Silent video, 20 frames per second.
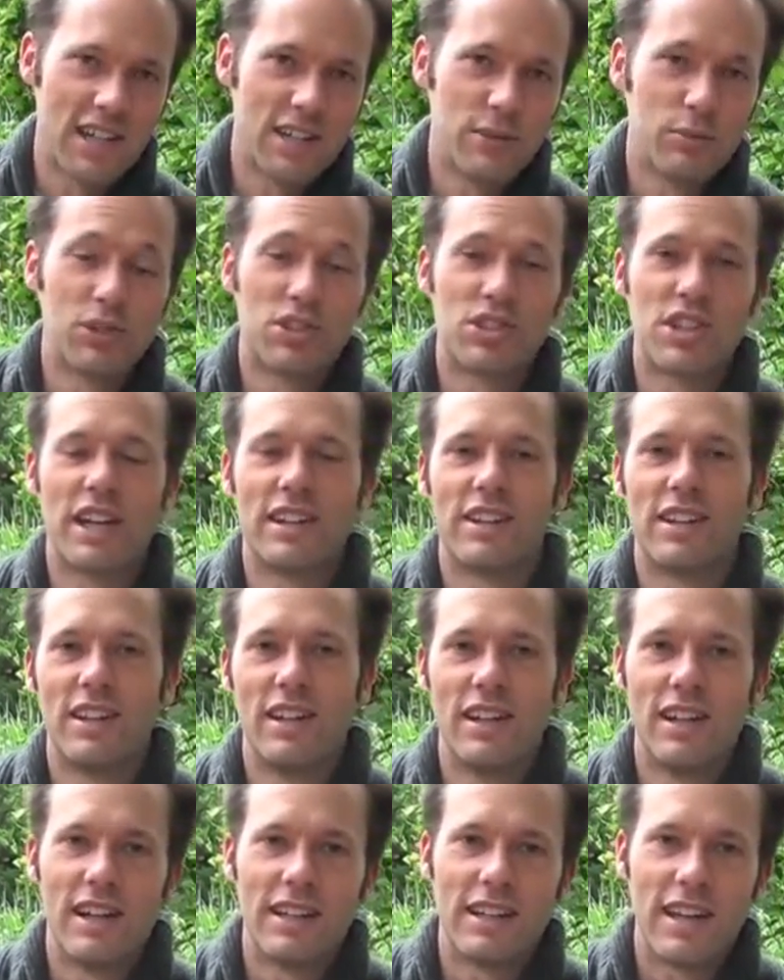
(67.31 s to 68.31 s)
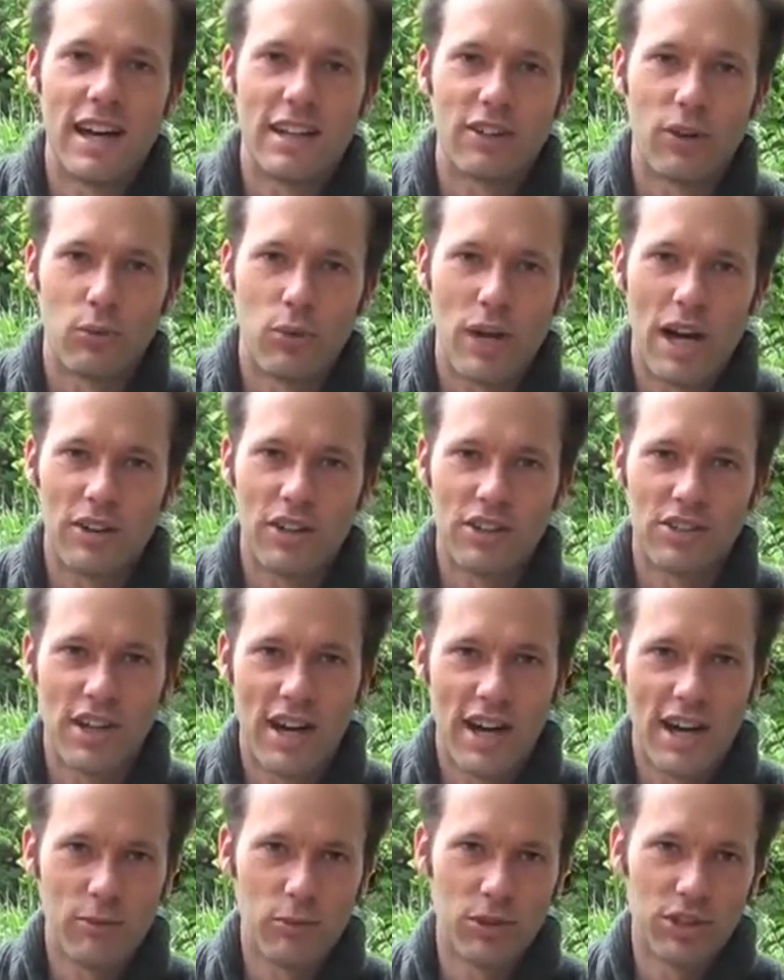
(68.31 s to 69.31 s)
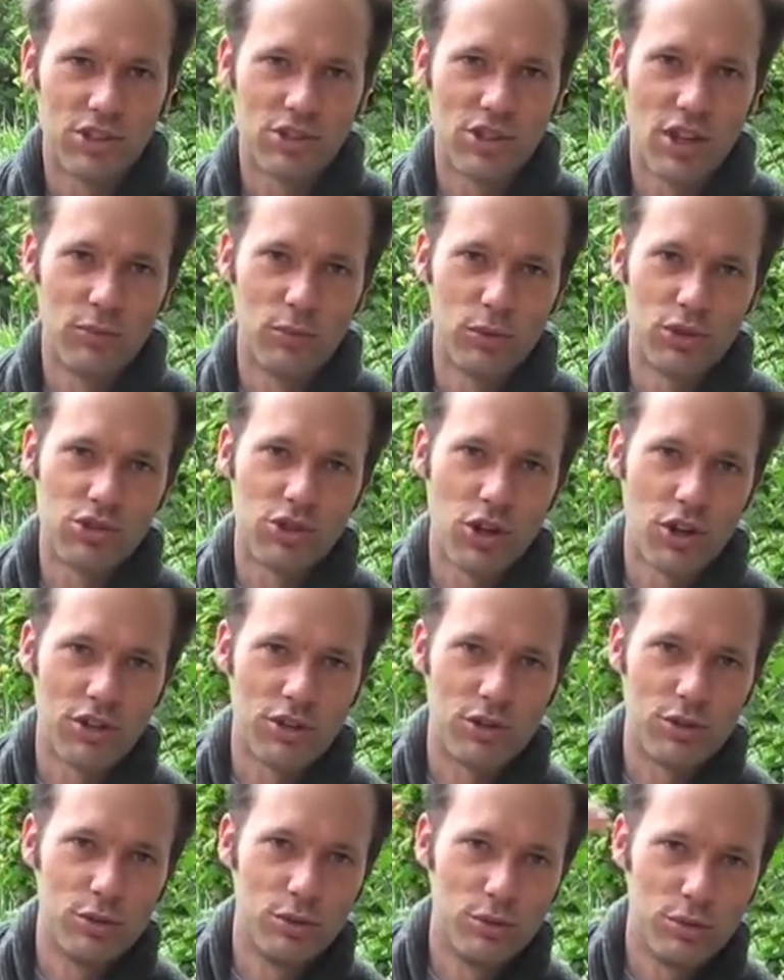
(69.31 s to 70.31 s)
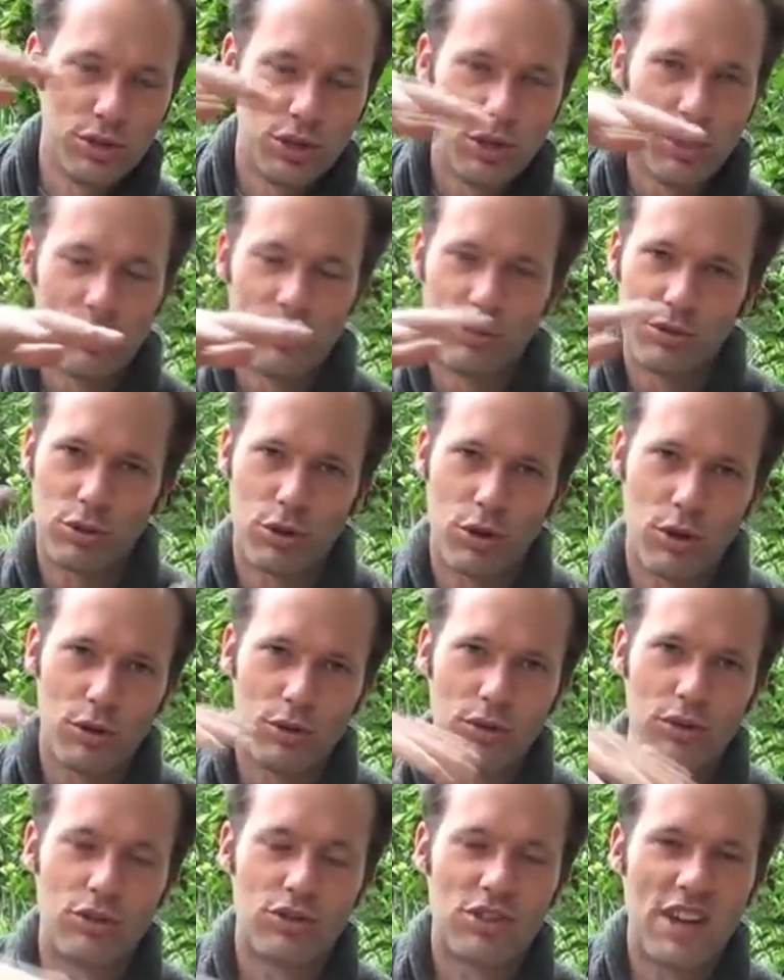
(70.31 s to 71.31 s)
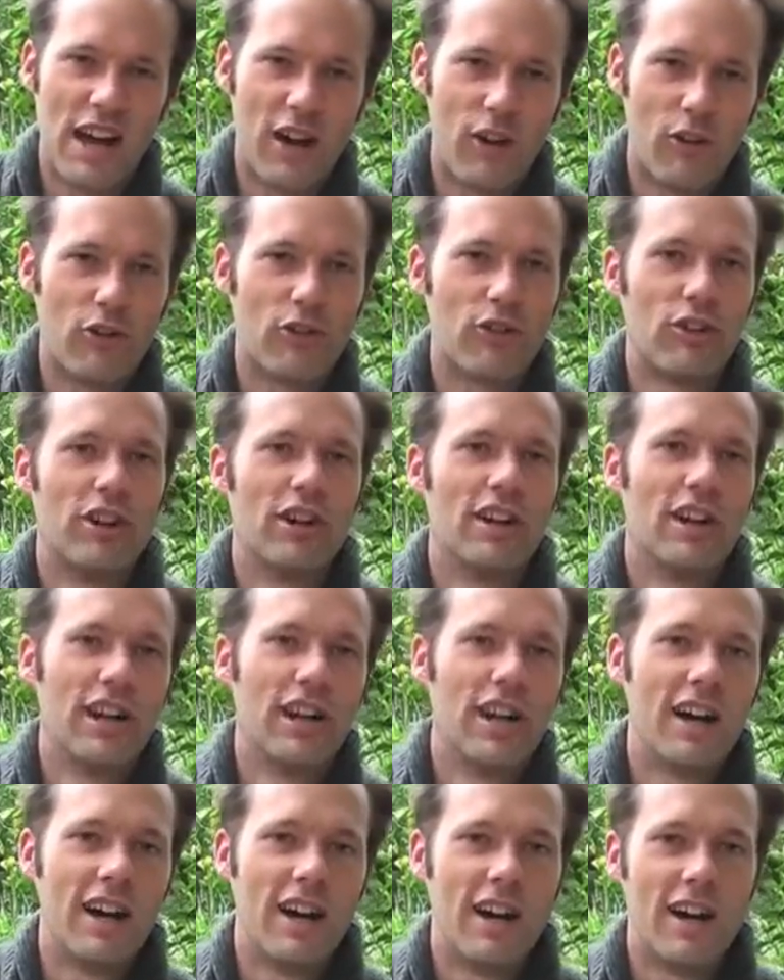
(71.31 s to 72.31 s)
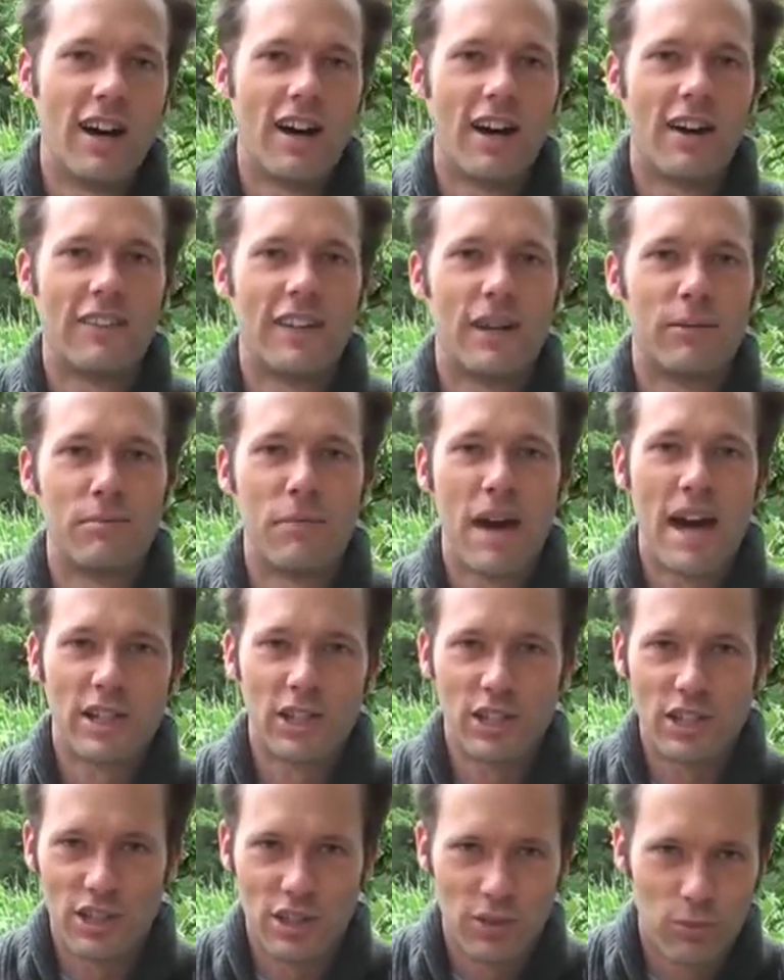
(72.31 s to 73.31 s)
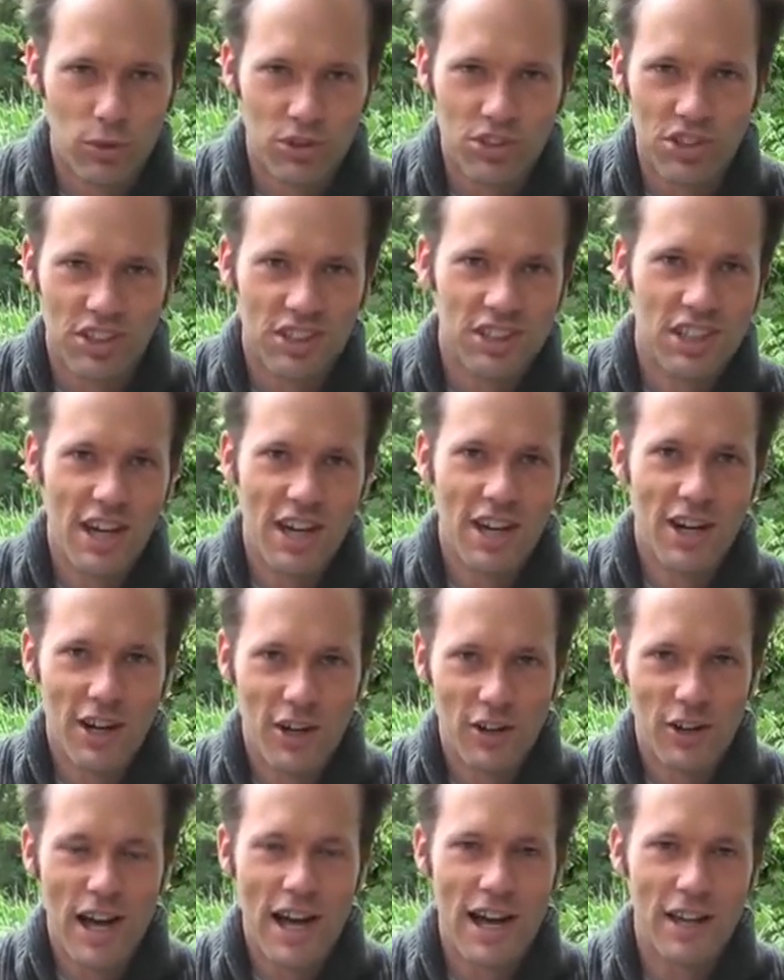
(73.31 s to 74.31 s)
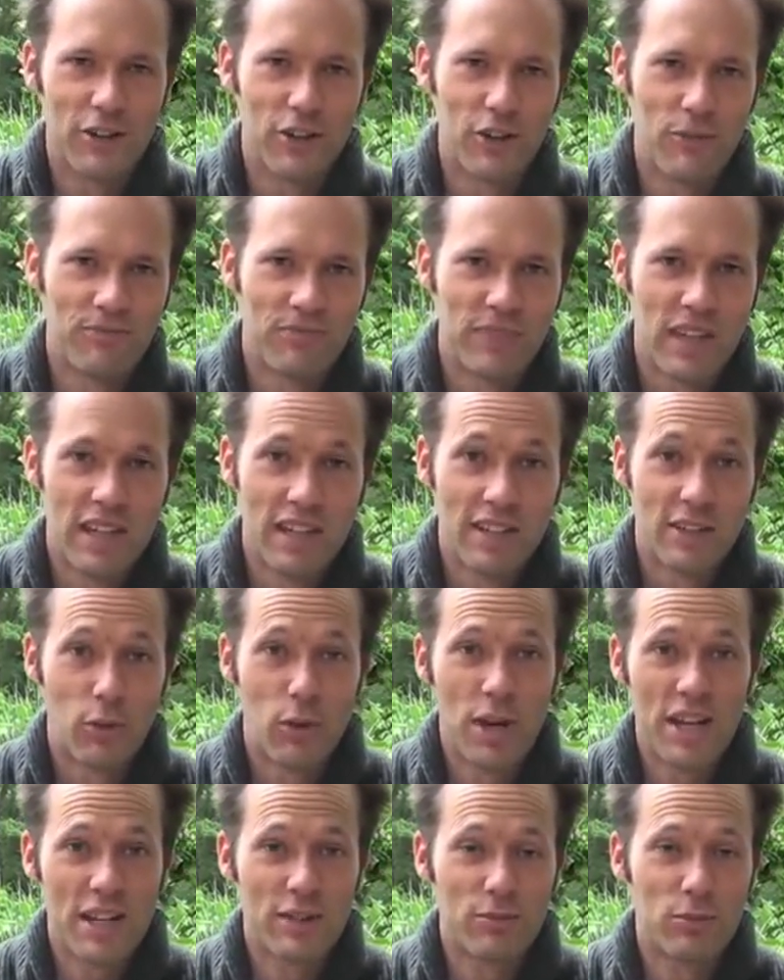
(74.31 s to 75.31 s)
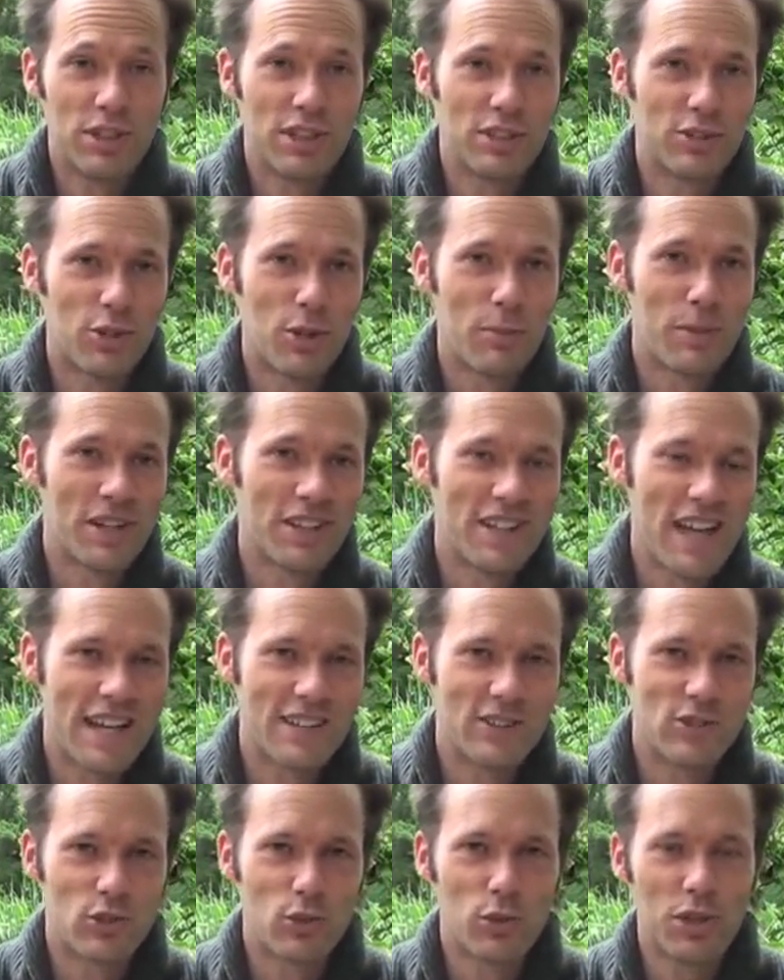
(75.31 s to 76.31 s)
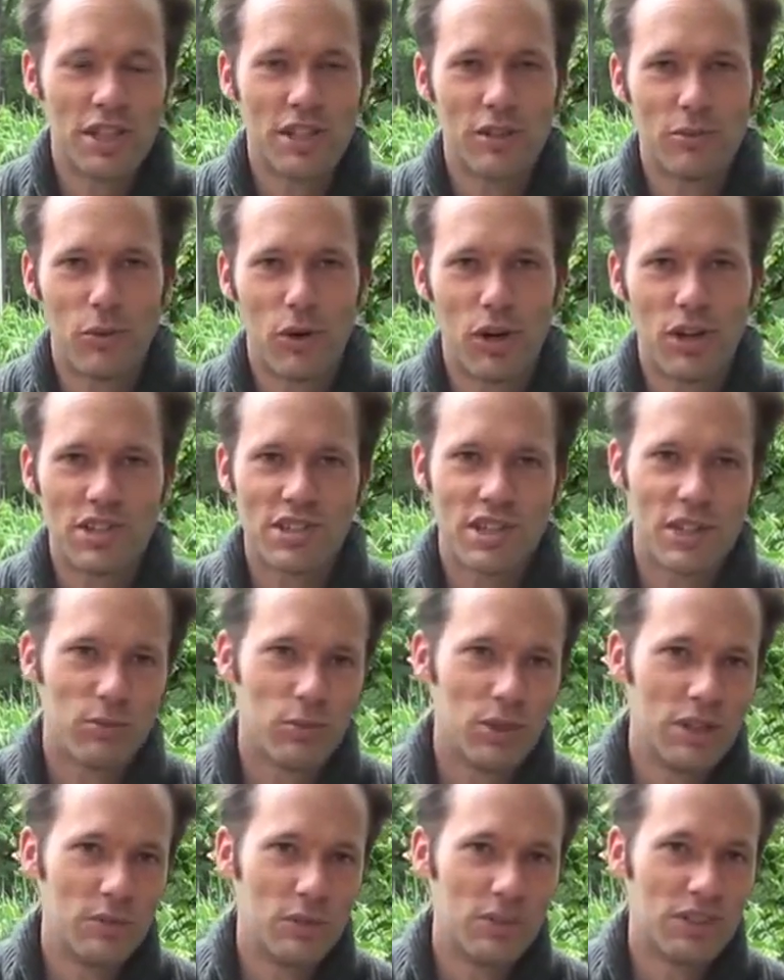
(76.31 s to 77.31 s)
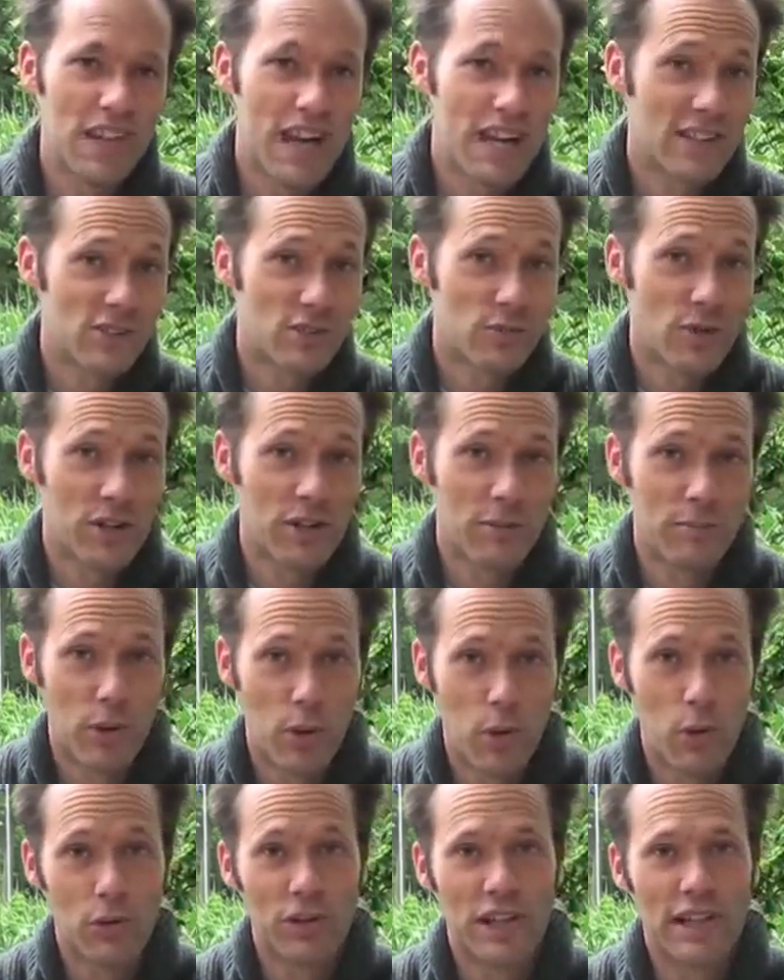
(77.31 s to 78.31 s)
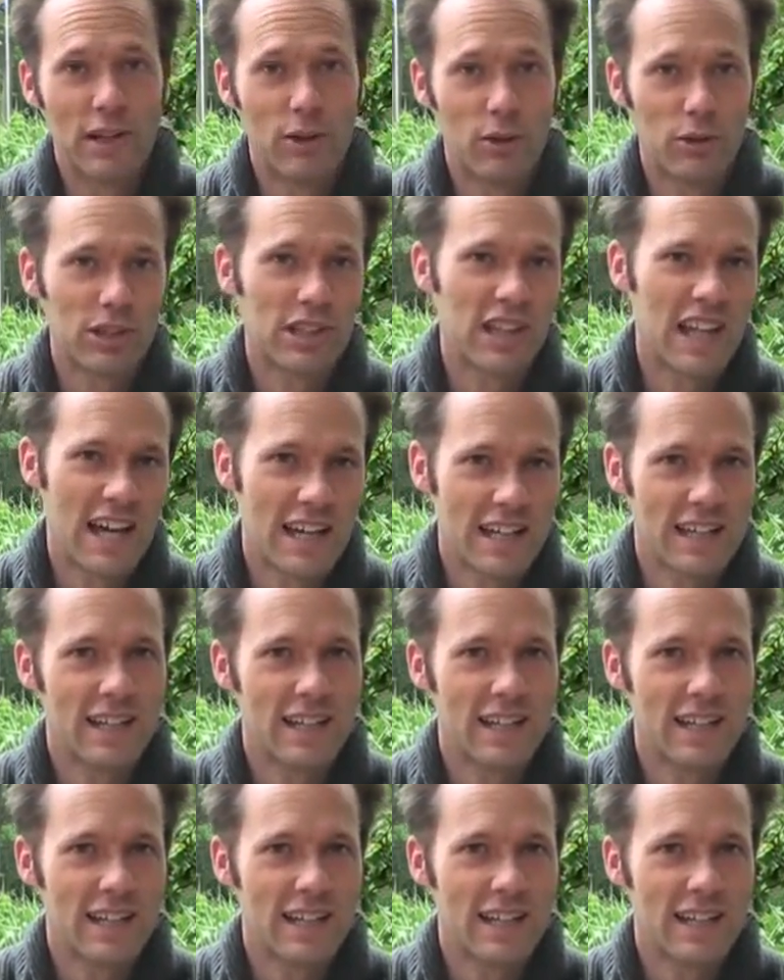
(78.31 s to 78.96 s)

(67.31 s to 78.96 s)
And it was said that around the time when the sun was started to, you know, turn south, that magic was in the air. And the way that we interpreted that in Sweden was that we would dance around a pole that looked